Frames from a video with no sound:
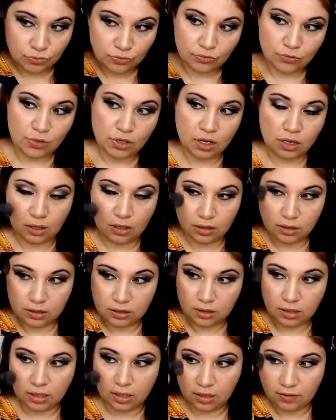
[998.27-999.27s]
oh, I
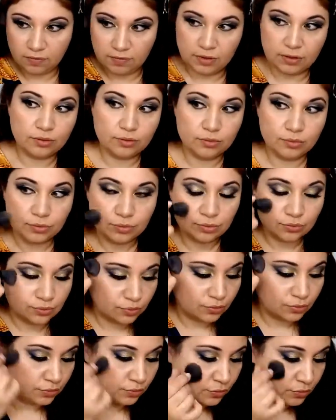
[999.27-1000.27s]
love it.
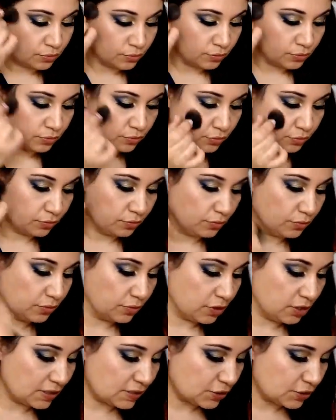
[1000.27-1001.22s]
This